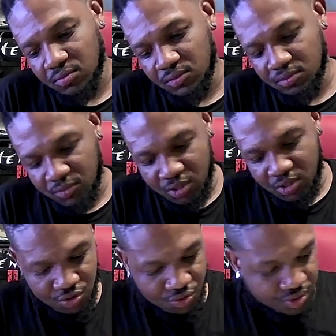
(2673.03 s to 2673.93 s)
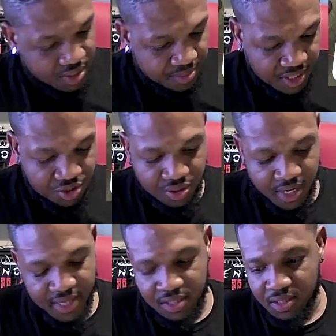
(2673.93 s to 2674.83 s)
I'm gonna screw it in, make sure
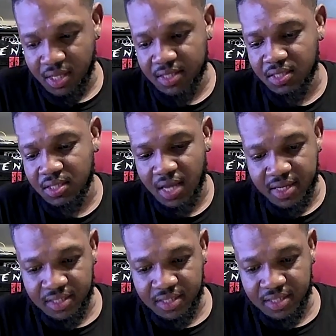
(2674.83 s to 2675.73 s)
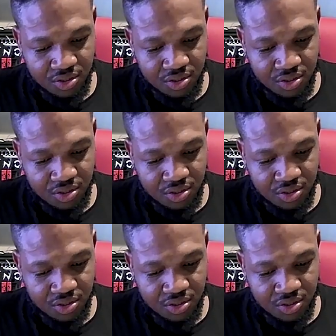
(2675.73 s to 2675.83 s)
that's the size actually.